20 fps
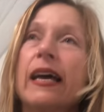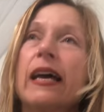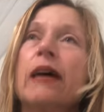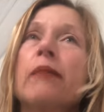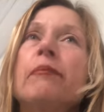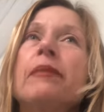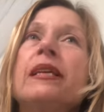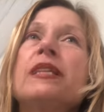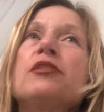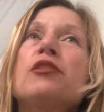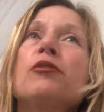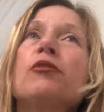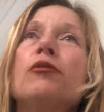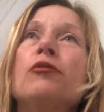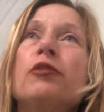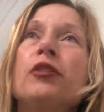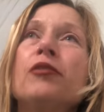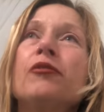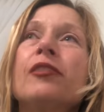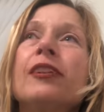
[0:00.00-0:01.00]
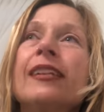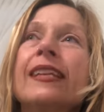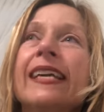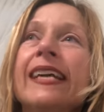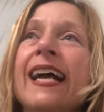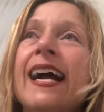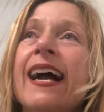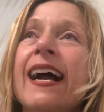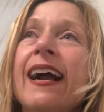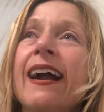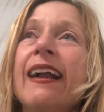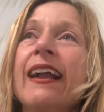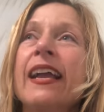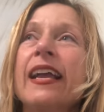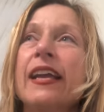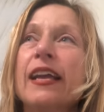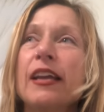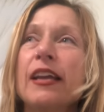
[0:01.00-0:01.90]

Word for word: come into who you really are